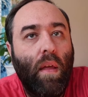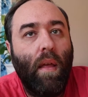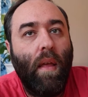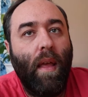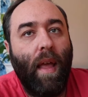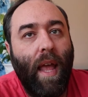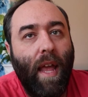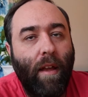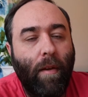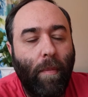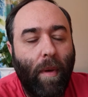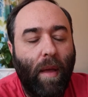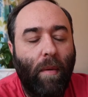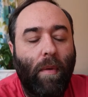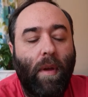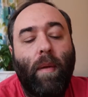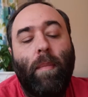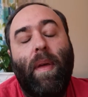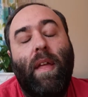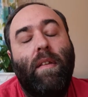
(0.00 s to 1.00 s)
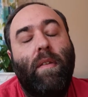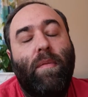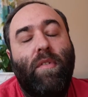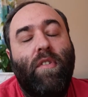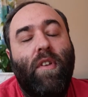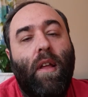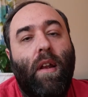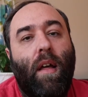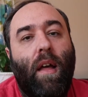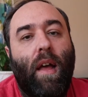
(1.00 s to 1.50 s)
Hey everybody, welcome back to my
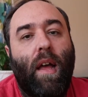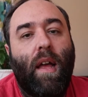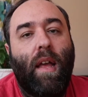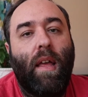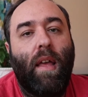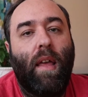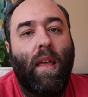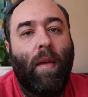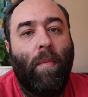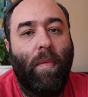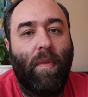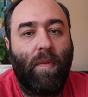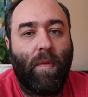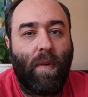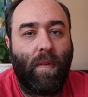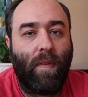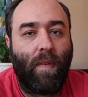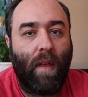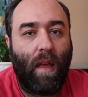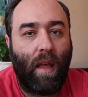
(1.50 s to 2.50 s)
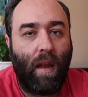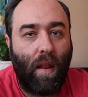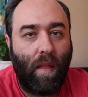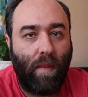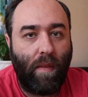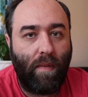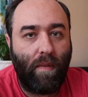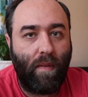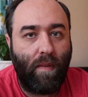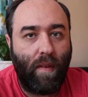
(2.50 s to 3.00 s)
channel. I am Ms. Roxanne
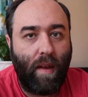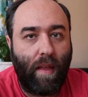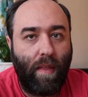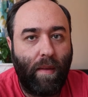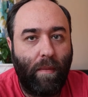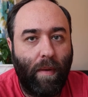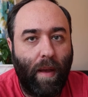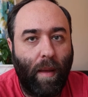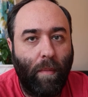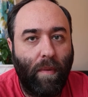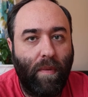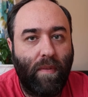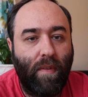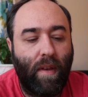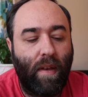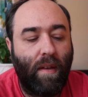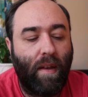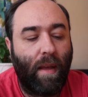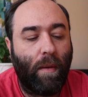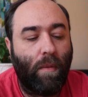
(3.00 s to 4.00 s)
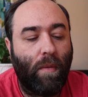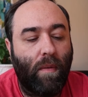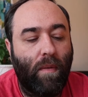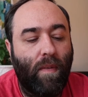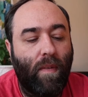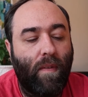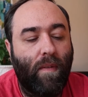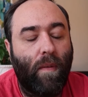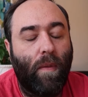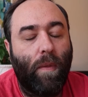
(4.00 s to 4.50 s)
and this is Daily Rambles. Today we're
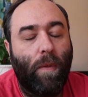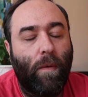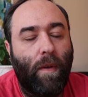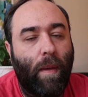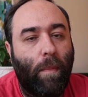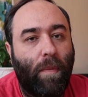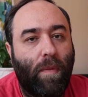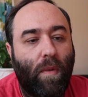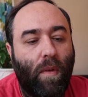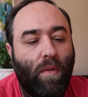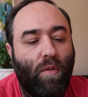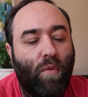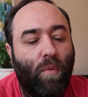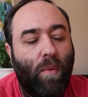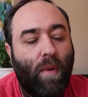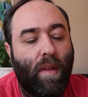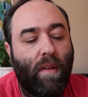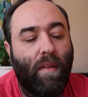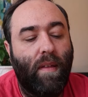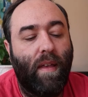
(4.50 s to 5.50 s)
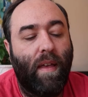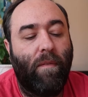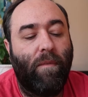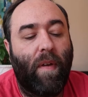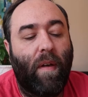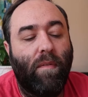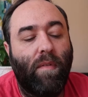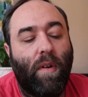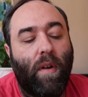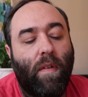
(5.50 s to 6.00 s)
doing season 3, episode 20 of
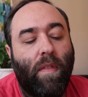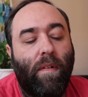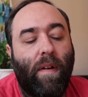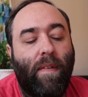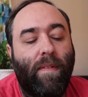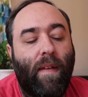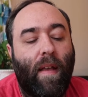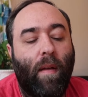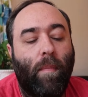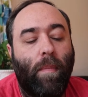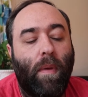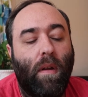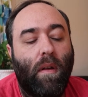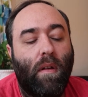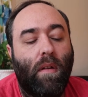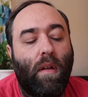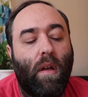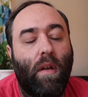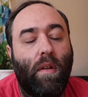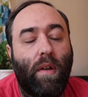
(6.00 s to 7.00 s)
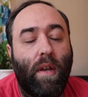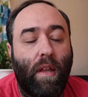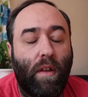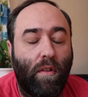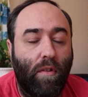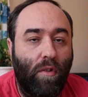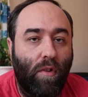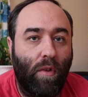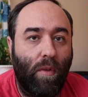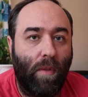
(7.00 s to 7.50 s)
Avatar The Last Airbender called
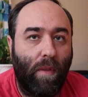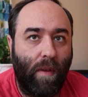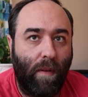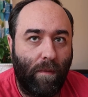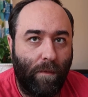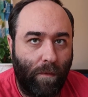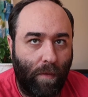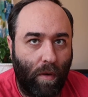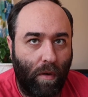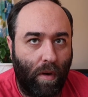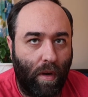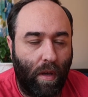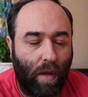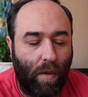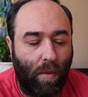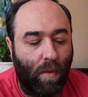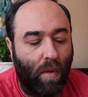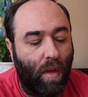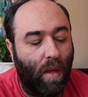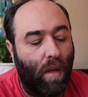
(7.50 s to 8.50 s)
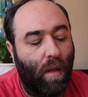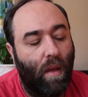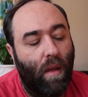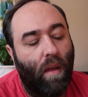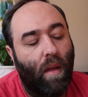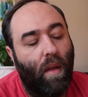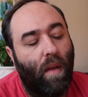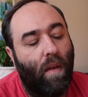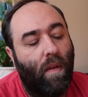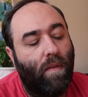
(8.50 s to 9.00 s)
Into the Inferno.
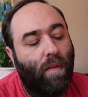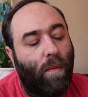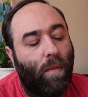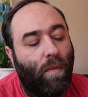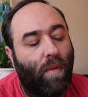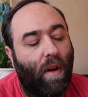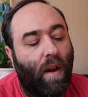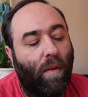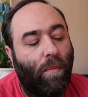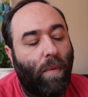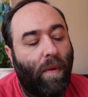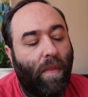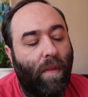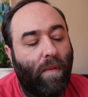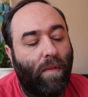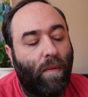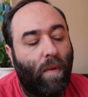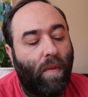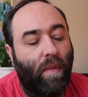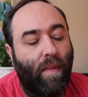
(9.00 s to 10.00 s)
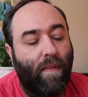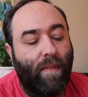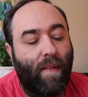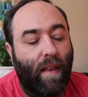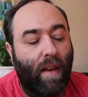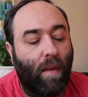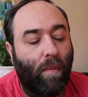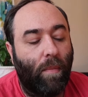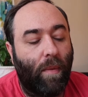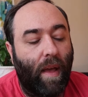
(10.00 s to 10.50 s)
So we start off with Azula's
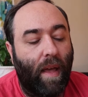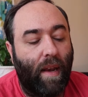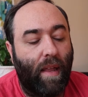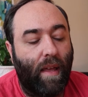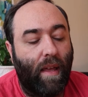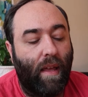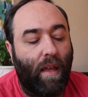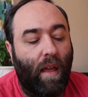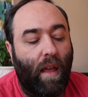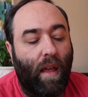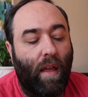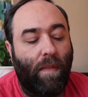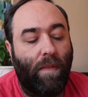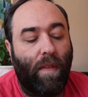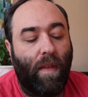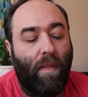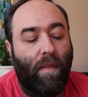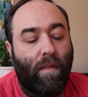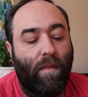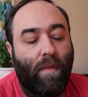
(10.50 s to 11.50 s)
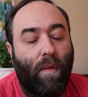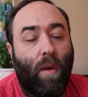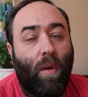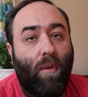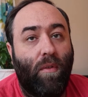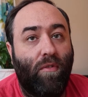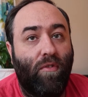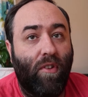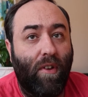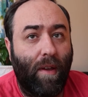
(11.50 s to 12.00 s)
getting ready, and then there's a
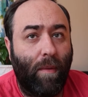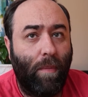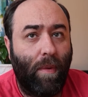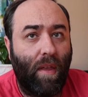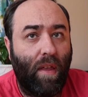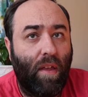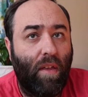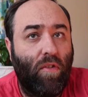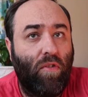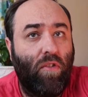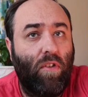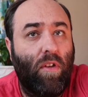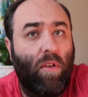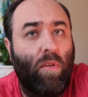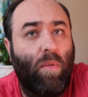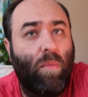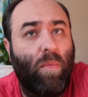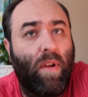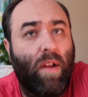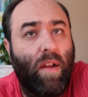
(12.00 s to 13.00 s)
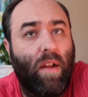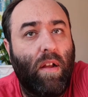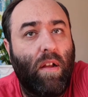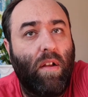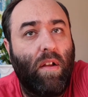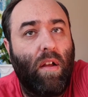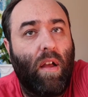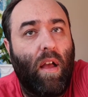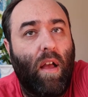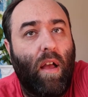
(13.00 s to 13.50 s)
whole cherry pit issue
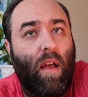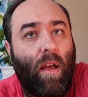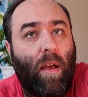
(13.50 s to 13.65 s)
where